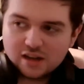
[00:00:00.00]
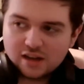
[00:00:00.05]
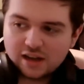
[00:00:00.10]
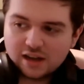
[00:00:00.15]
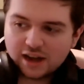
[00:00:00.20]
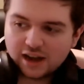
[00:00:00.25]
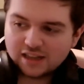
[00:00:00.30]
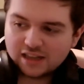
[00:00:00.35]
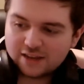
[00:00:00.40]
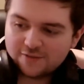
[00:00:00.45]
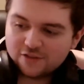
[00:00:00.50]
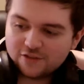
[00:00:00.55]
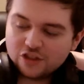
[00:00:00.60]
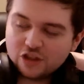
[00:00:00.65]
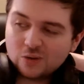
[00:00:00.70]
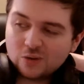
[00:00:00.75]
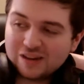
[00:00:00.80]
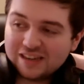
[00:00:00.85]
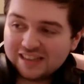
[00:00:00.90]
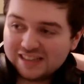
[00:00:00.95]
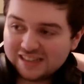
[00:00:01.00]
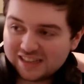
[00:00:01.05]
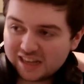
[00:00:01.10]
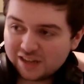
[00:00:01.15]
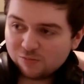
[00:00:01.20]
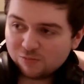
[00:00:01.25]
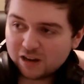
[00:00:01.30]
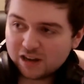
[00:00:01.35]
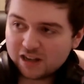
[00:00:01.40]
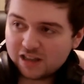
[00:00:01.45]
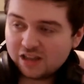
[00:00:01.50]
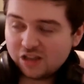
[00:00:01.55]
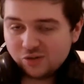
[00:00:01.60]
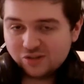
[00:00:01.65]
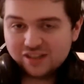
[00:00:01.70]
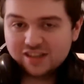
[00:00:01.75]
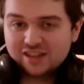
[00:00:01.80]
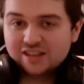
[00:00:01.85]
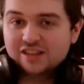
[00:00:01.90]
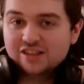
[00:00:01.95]
And even though he did win
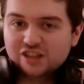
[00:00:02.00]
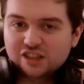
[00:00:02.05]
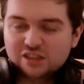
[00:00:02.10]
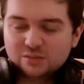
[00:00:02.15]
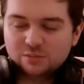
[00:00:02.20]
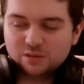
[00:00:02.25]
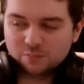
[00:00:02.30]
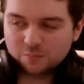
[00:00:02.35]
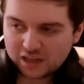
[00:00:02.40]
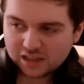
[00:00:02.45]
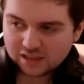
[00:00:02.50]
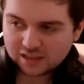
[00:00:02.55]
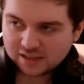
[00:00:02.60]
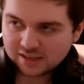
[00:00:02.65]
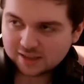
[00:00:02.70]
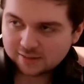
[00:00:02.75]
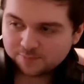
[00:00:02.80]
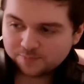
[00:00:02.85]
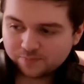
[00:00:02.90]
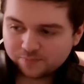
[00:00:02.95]
using legitimate means,